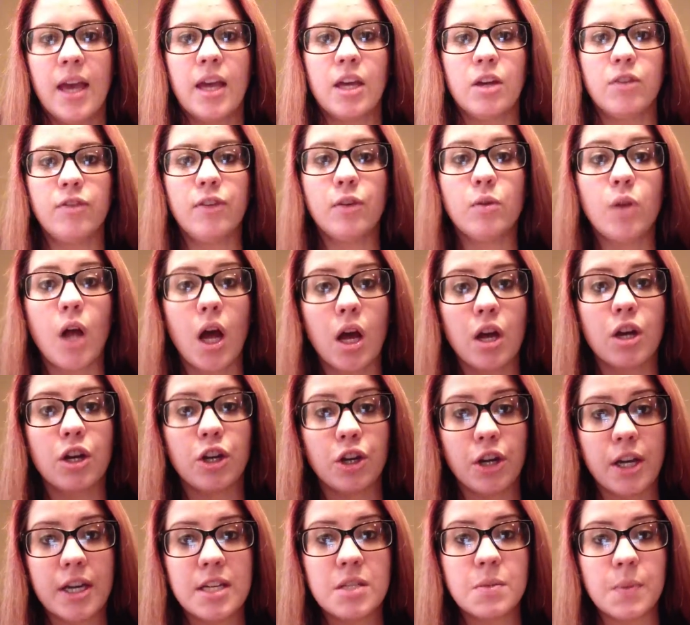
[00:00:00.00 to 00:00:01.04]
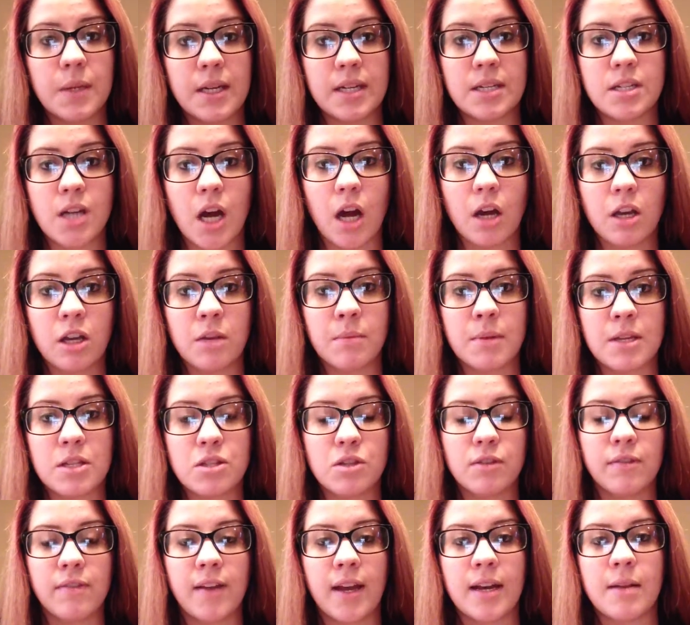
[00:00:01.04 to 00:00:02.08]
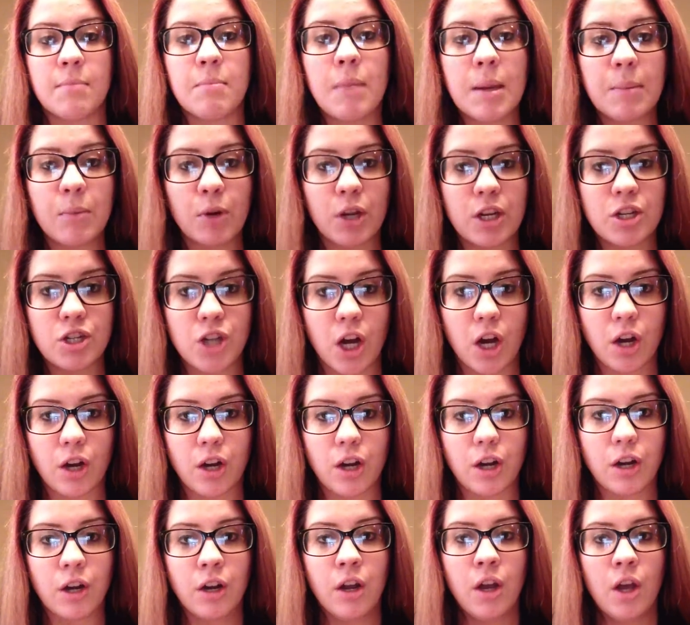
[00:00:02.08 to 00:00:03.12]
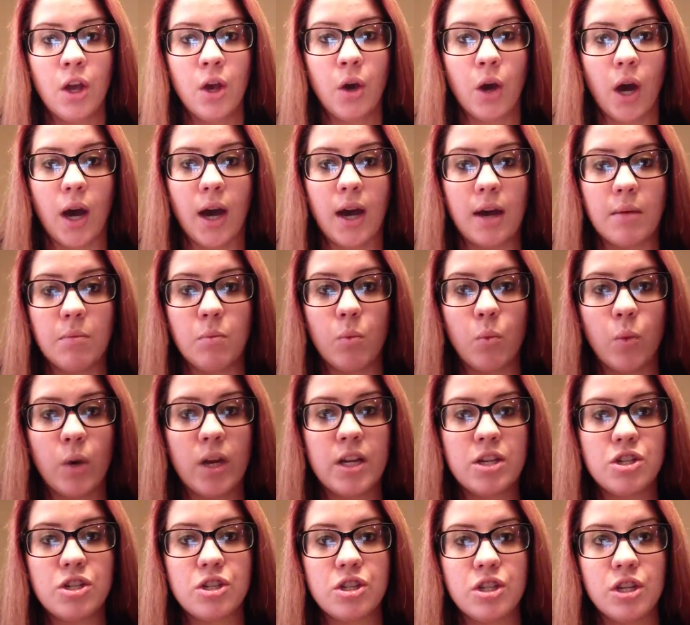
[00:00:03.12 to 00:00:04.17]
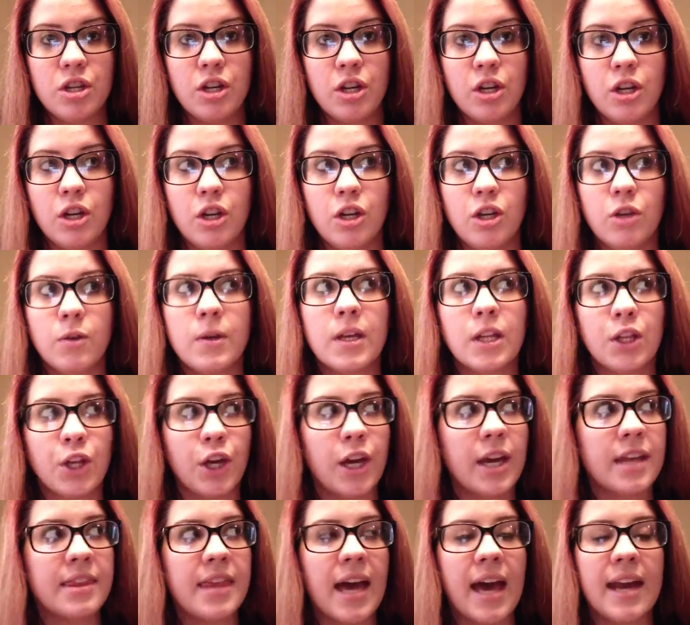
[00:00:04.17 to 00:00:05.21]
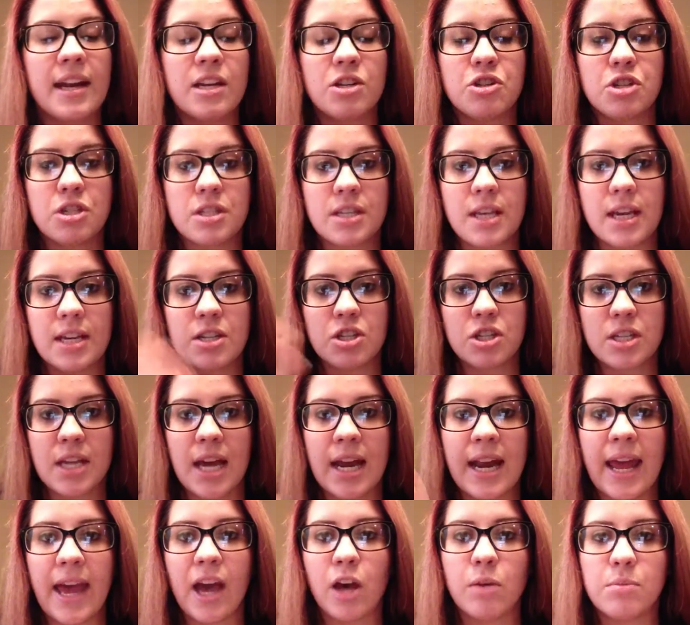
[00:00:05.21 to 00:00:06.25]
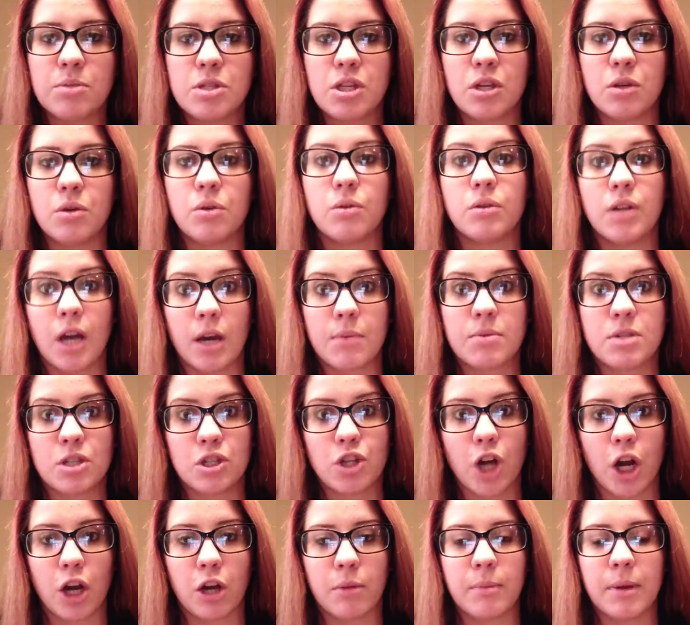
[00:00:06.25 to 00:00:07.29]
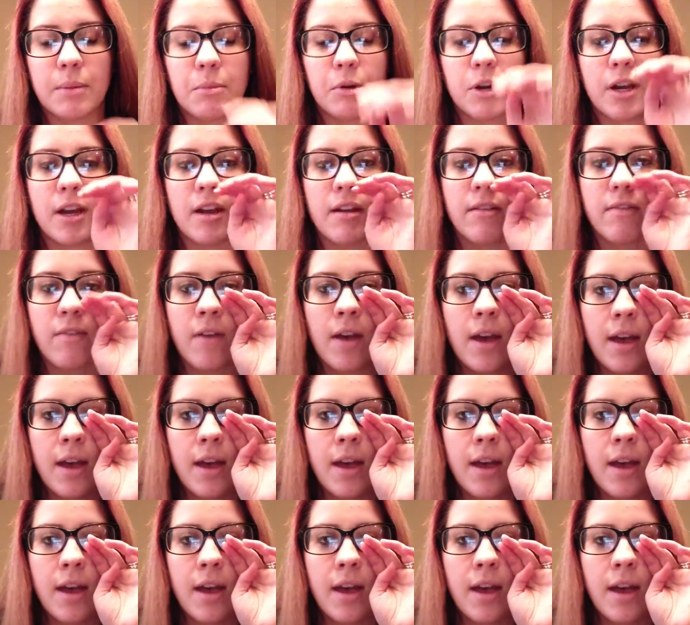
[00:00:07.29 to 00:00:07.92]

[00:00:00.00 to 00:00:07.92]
If you log on your eSuite and documents, you'll find a memory jogger, which you can look at that, and it just kind of helps to jog your memory of